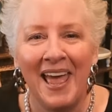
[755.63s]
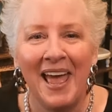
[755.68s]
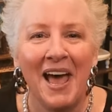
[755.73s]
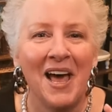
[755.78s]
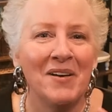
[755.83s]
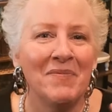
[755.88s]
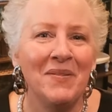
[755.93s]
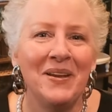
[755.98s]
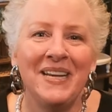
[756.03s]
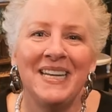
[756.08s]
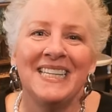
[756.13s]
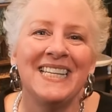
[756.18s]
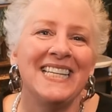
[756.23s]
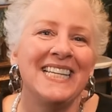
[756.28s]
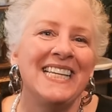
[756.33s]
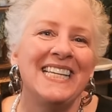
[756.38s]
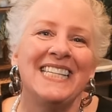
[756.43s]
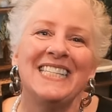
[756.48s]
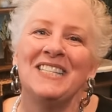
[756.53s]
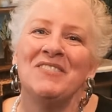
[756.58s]
Happiness
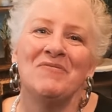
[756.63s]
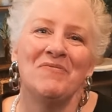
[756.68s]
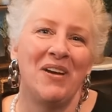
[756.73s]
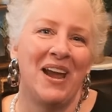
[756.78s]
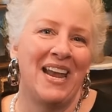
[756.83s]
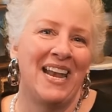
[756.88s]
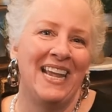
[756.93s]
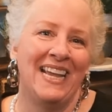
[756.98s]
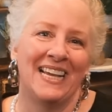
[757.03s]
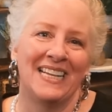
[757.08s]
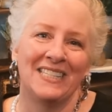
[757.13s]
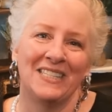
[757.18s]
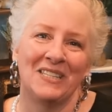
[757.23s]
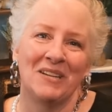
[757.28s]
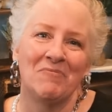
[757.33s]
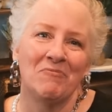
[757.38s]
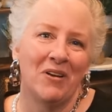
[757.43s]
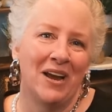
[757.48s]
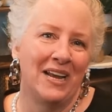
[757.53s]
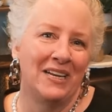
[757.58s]
isn't waiting at
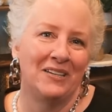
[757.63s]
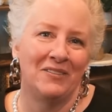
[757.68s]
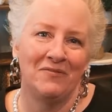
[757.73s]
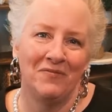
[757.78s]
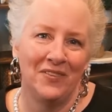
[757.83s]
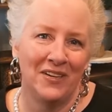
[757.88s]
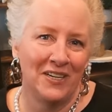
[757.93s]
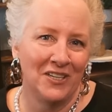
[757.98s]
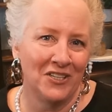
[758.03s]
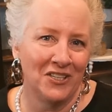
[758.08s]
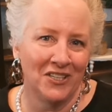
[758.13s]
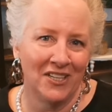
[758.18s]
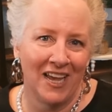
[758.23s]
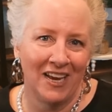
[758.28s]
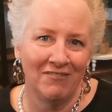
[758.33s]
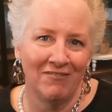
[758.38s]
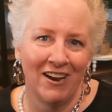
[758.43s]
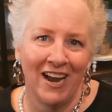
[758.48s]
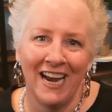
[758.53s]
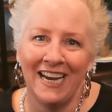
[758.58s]
some random finish line,
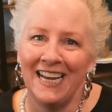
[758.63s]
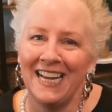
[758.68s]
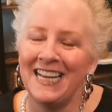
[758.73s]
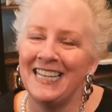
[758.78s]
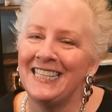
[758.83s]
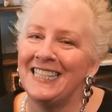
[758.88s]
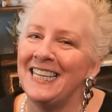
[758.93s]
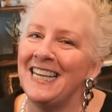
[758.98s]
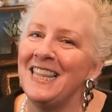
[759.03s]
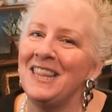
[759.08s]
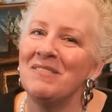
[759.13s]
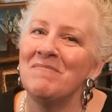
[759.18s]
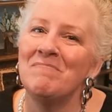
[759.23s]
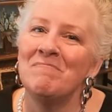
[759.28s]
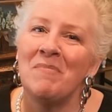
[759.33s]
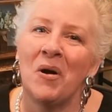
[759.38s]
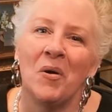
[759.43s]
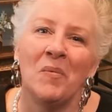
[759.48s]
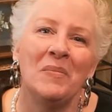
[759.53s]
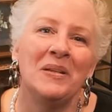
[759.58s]
right? It's in the
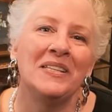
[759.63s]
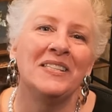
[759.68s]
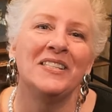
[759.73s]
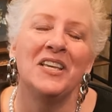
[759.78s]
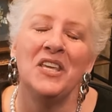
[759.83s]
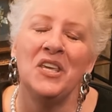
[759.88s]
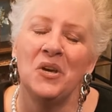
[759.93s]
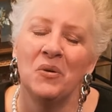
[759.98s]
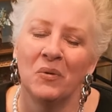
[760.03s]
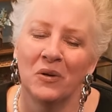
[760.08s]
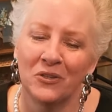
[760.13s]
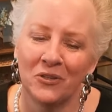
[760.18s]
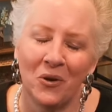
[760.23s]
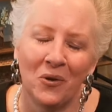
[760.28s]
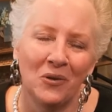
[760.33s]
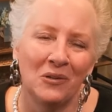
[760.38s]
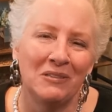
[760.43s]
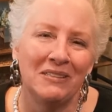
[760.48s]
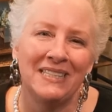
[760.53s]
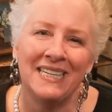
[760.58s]
moments that you were
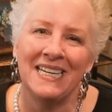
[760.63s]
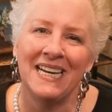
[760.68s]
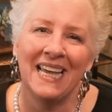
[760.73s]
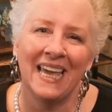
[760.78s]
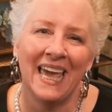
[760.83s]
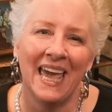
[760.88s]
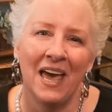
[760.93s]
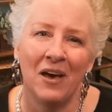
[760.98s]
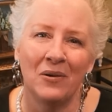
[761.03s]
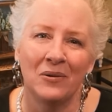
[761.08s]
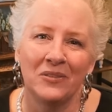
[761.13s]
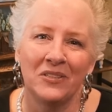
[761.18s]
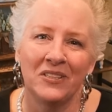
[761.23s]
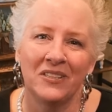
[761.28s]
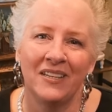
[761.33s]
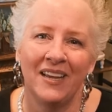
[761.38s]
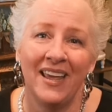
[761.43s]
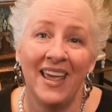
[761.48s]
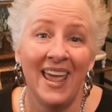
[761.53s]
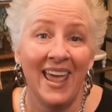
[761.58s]
told didn't count.
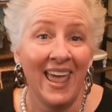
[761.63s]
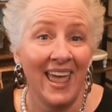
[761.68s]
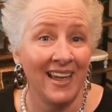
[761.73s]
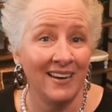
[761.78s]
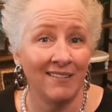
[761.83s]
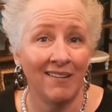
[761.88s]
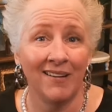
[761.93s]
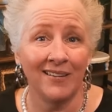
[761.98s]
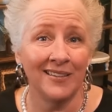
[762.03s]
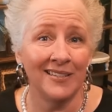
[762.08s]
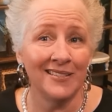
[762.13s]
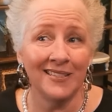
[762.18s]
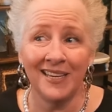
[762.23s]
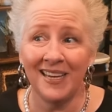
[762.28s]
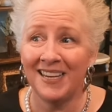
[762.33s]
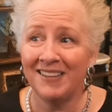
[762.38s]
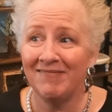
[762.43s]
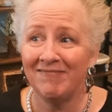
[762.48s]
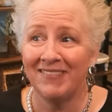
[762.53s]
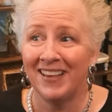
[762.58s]
And
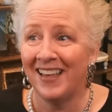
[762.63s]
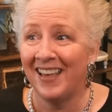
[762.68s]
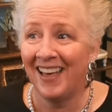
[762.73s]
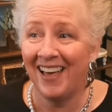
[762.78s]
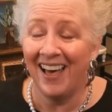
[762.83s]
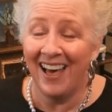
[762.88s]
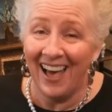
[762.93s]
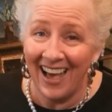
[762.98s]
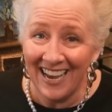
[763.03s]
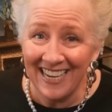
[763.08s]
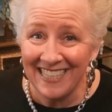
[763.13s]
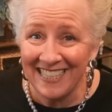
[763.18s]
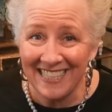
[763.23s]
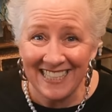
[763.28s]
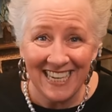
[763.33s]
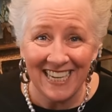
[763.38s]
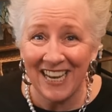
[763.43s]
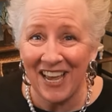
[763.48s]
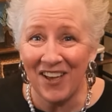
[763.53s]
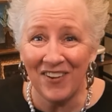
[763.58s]
honestly, I
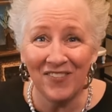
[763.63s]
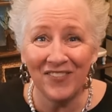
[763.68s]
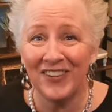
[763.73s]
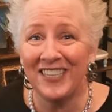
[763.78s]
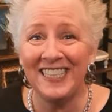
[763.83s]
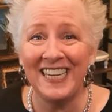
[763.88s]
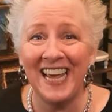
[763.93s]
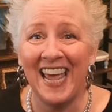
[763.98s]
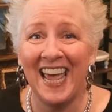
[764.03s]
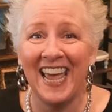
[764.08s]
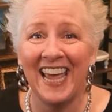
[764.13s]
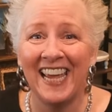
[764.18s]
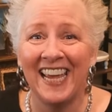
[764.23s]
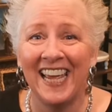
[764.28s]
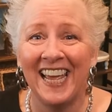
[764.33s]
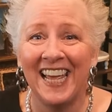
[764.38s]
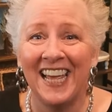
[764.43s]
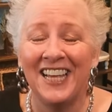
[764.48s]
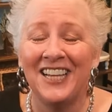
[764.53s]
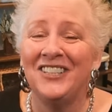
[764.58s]
see it every day.
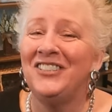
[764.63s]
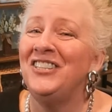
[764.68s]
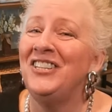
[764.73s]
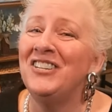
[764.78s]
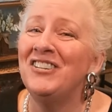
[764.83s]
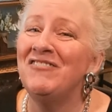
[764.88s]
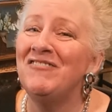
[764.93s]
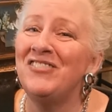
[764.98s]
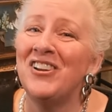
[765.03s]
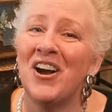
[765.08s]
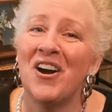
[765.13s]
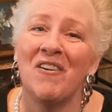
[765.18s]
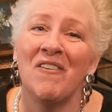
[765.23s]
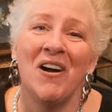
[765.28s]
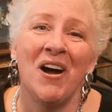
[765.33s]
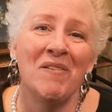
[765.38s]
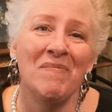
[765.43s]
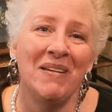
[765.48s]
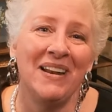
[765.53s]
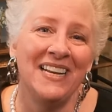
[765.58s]
Do you know
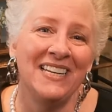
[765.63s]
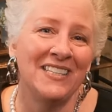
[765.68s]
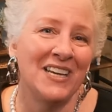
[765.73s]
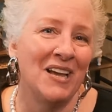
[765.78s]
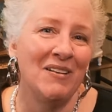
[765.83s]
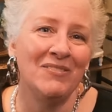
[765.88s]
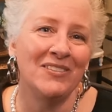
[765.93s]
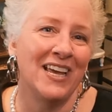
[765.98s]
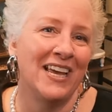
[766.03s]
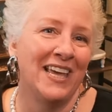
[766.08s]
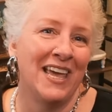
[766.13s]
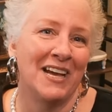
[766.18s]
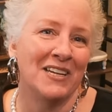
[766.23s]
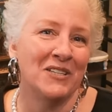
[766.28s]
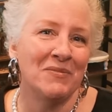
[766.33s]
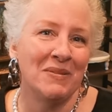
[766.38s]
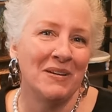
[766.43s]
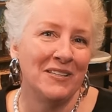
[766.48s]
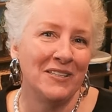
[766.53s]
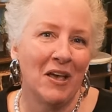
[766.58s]
how many times I catch
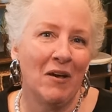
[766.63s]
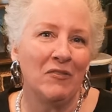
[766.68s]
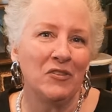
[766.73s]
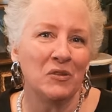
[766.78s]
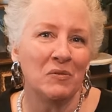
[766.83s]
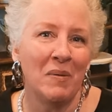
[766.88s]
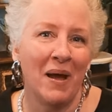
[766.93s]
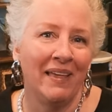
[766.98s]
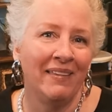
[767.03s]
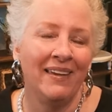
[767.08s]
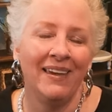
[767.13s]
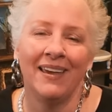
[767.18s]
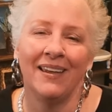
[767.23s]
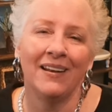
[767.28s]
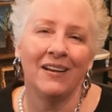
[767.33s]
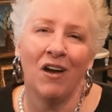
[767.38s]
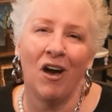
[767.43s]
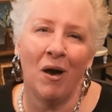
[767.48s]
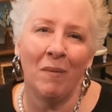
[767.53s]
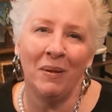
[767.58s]
myself smiling at a
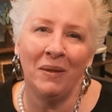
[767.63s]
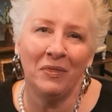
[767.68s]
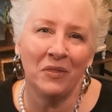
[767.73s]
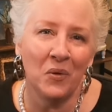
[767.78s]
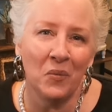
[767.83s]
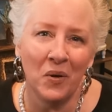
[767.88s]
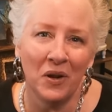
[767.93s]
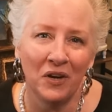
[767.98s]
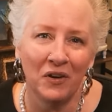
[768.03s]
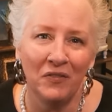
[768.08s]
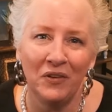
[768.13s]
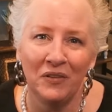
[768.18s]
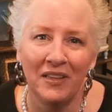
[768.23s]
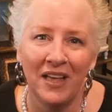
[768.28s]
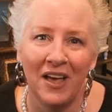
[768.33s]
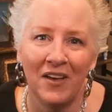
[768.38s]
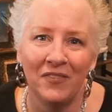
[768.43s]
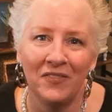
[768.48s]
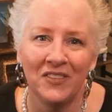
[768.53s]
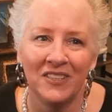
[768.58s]
comment that one of you
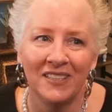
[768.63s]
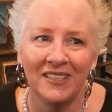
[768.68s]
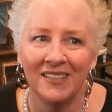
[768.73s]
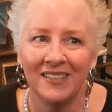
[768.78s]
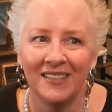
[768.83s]
left?